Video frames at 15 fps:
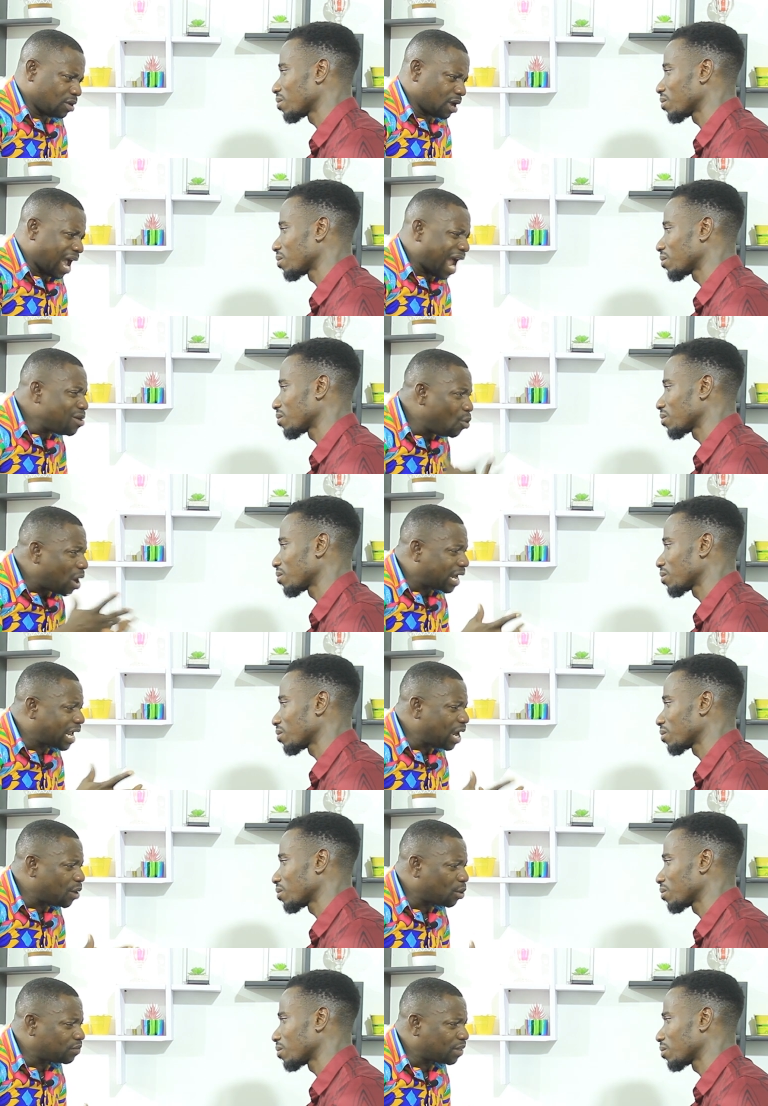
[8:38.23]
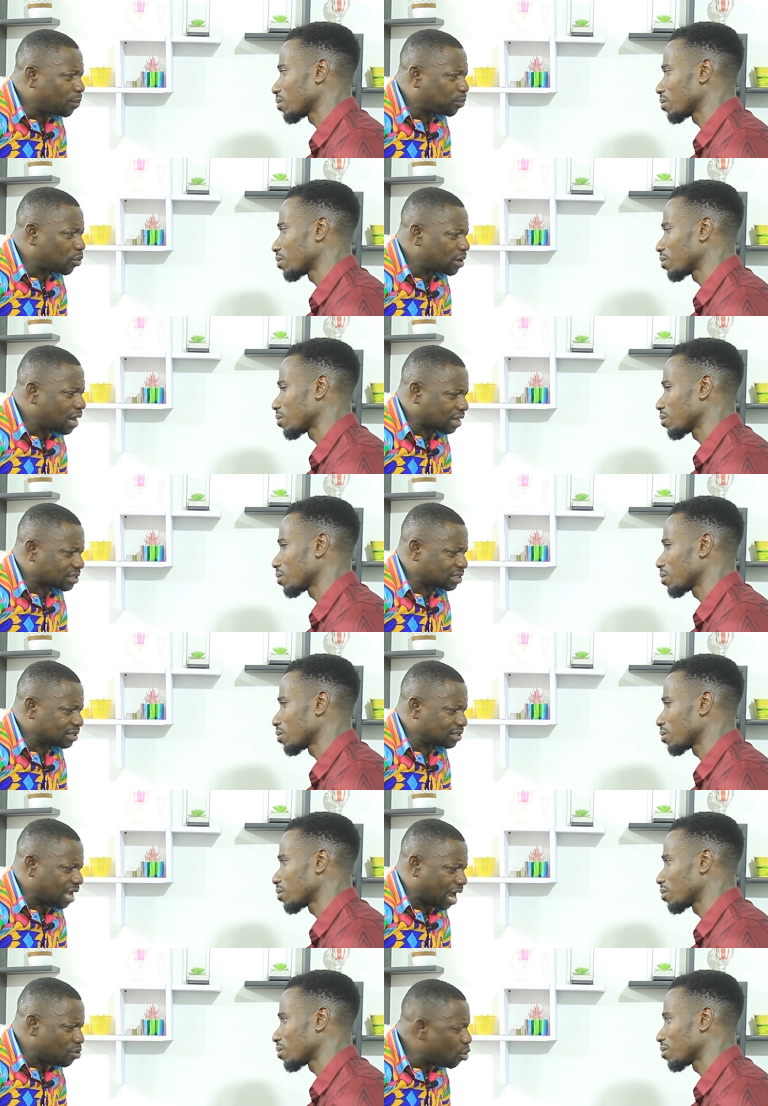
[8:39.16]
Speaker 1: Are you okay with the
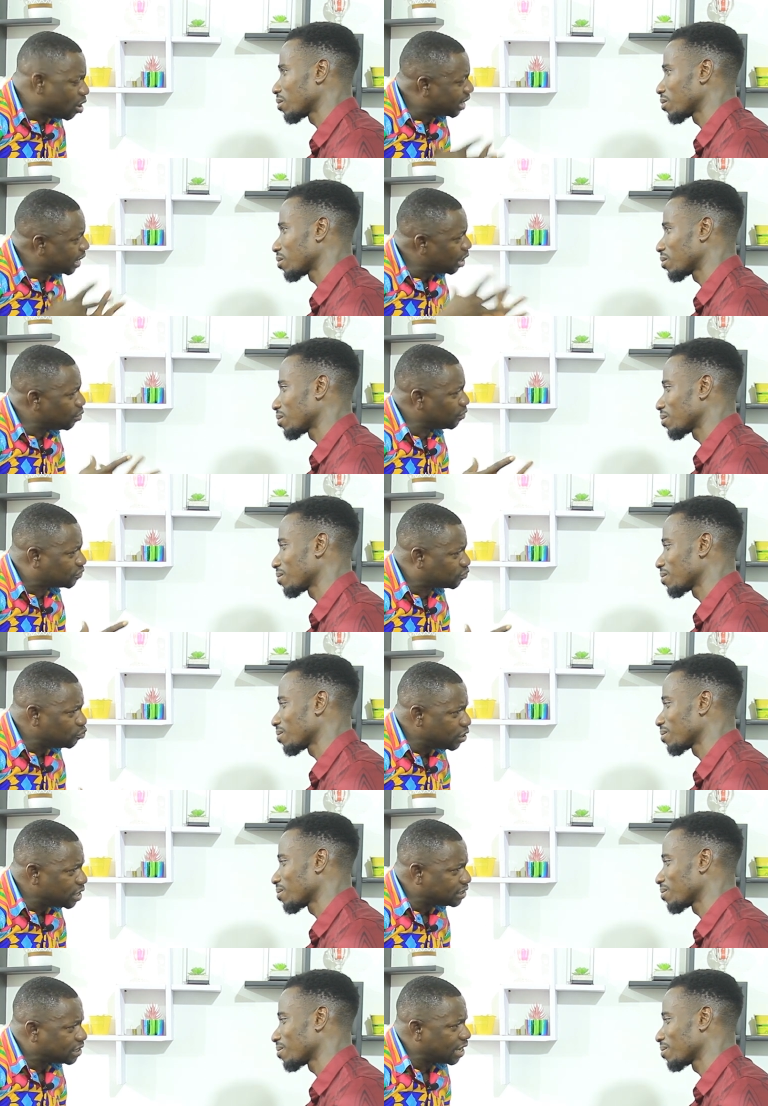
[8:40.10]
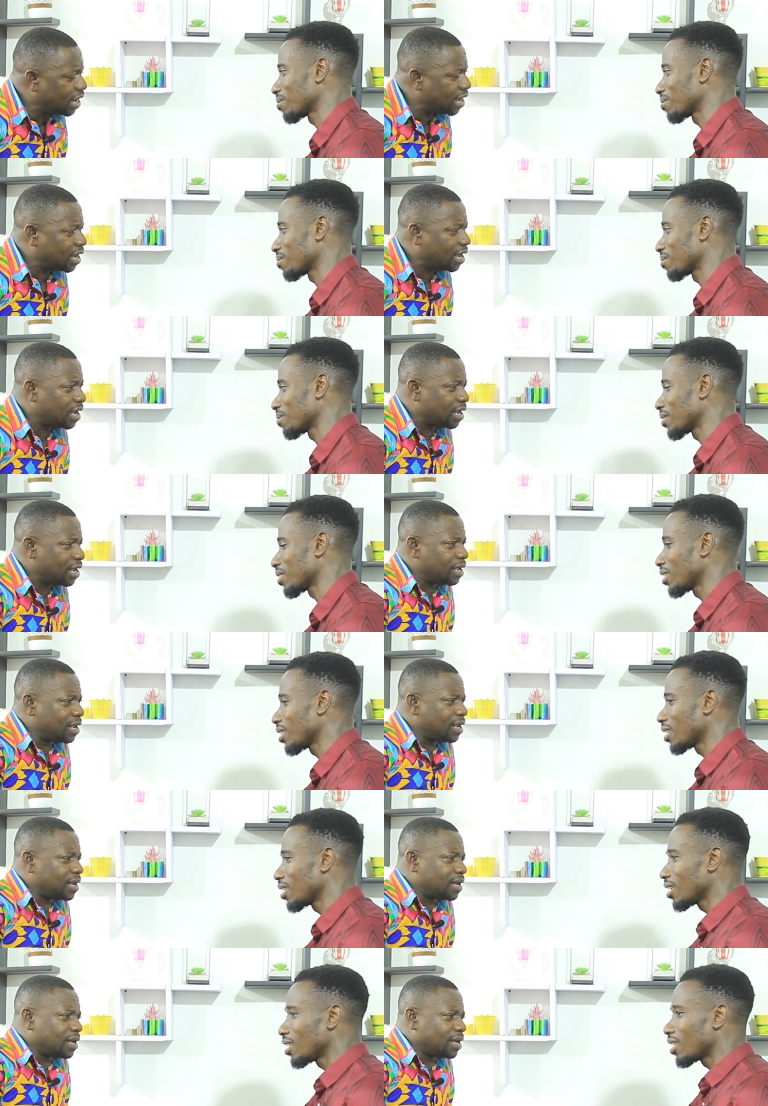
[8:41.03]
production? Are you okay with 2AJ?
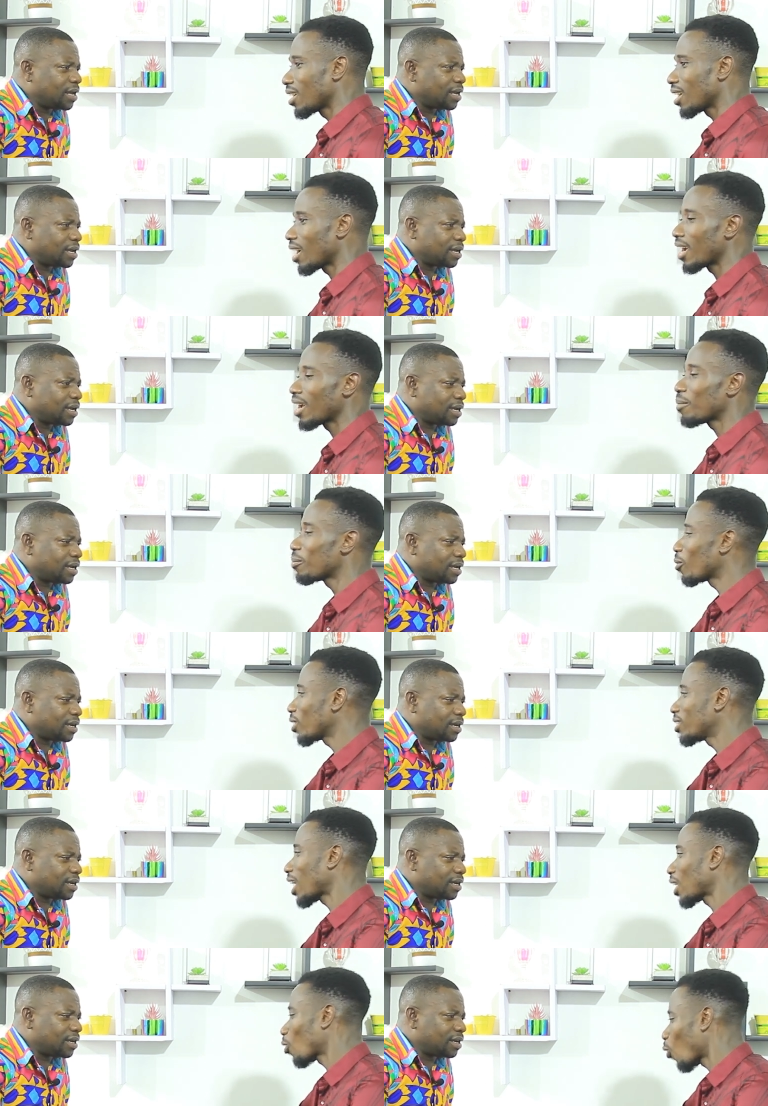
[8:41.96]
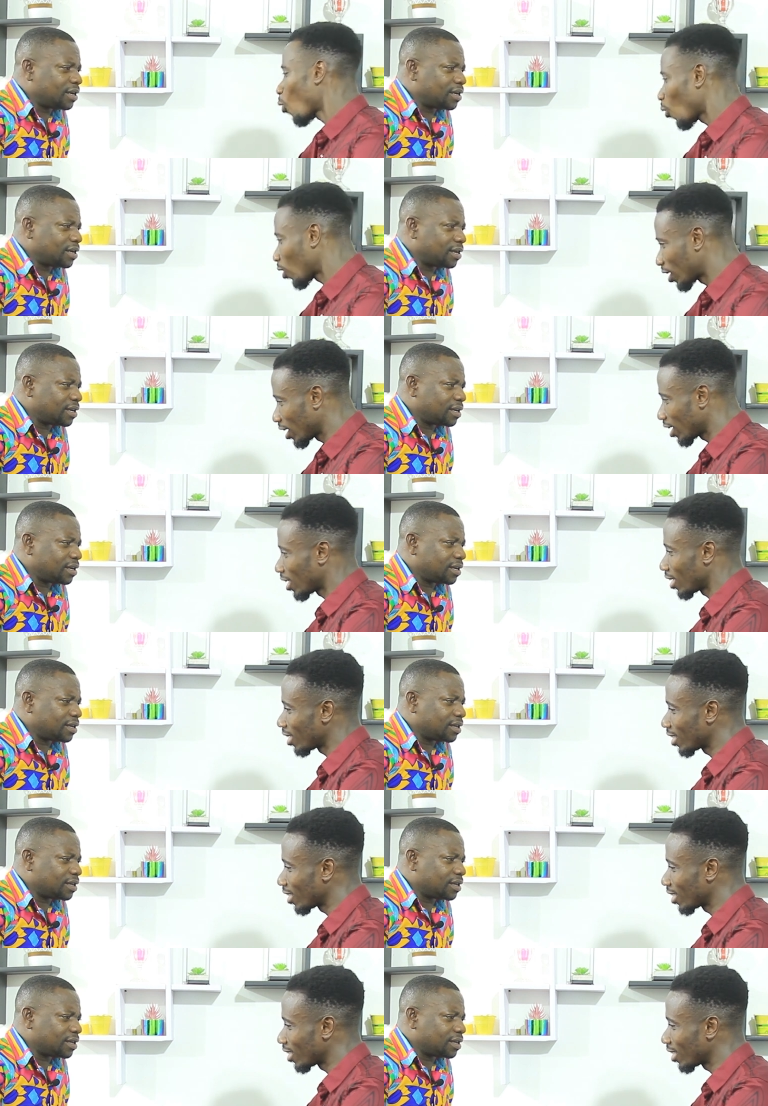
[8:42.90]
I am more than okay,